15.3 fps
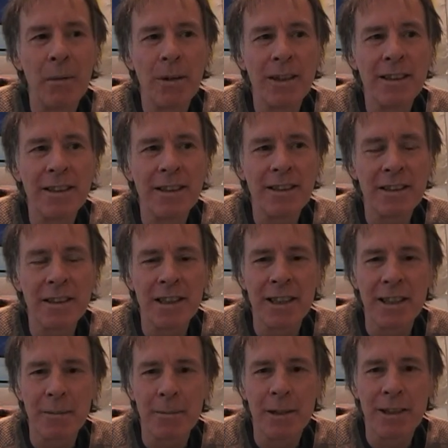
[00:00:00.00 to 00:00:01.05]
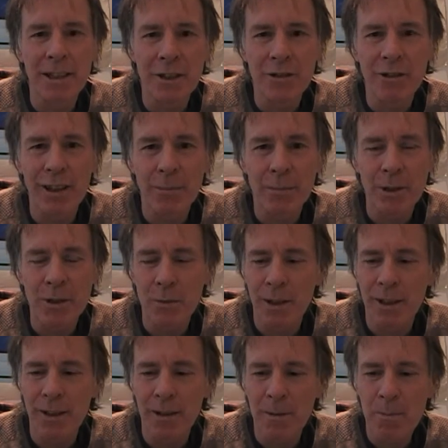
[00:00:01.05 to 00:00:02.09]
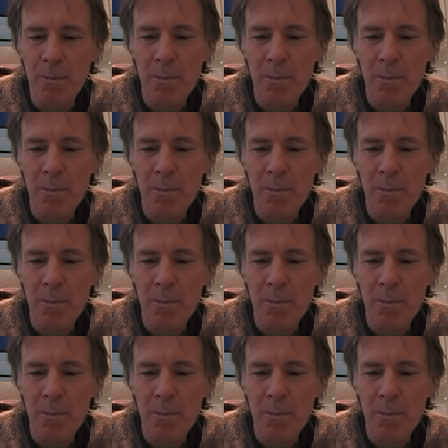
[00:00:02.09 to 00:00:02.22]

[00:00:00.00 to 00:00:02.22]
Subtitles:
waiting to see them in this realm as well,